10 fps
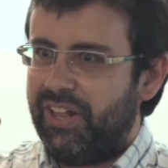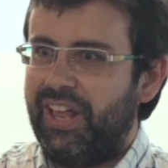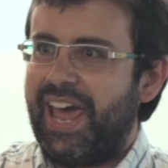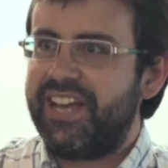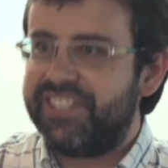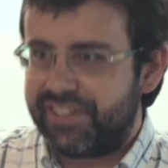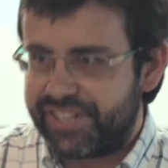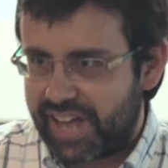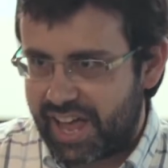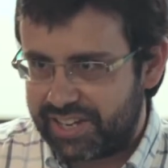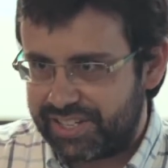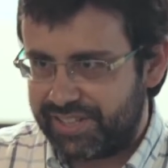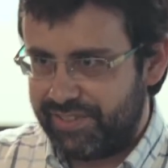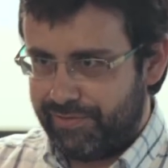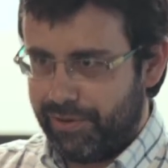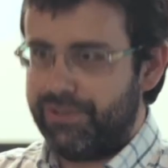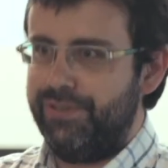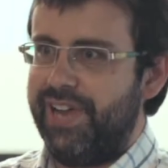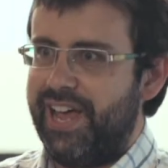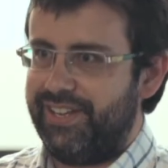Exercise for
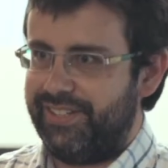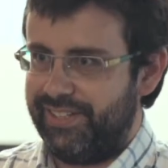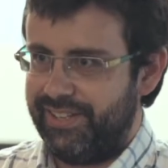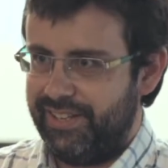tonight.